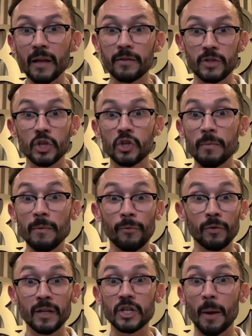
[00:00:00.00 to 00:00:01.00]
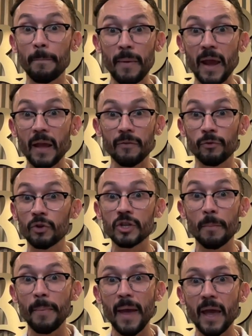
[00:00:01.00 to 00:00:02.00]
She's coming from Japan.
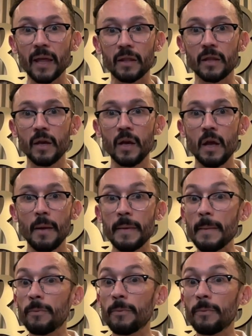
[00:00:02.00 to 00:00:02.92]
People